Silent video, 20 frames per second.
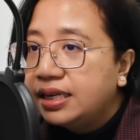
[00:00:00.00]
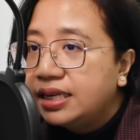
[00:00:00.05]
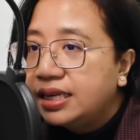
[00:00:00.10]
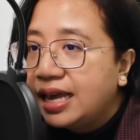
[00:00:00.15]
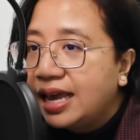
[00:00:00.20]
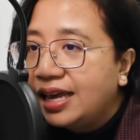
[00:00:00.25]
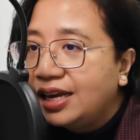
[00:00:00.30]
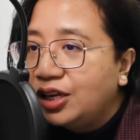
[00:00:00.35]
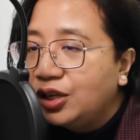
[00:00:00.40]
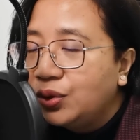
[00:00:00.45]

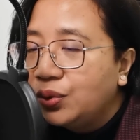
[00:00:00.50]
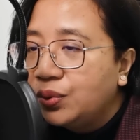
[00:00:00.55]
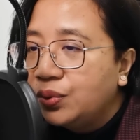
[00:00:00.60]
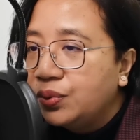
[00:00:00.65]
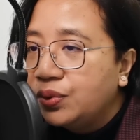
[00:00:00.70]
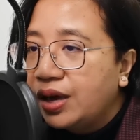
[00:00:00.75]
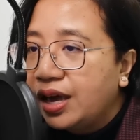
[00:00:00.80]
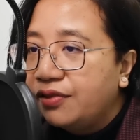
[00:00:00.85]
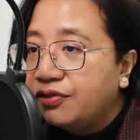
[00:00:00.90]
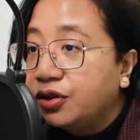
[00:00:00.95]
that
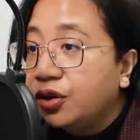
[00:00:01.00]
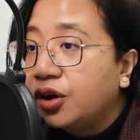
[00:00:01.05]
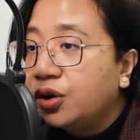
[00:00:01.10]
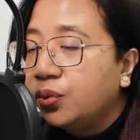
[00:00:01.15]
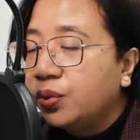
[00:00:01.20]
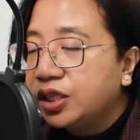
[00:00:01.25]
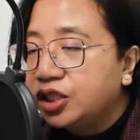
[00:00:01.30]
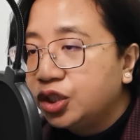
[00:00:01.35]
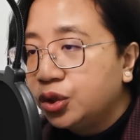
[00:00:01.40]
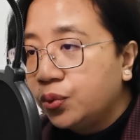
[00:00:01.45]
you have
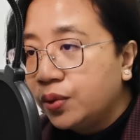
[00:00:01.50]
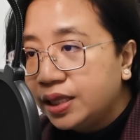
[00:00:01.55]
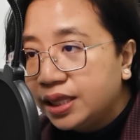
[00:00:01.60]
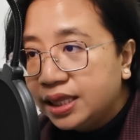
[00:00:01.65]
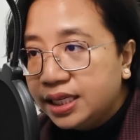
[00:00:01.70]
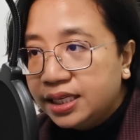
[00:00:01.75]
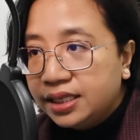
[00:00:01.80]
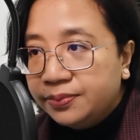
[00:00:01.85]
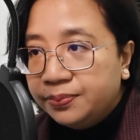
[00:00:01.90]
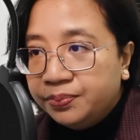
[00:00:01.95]
got what you
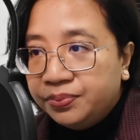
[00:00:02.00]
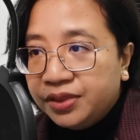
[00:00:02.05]
wanted.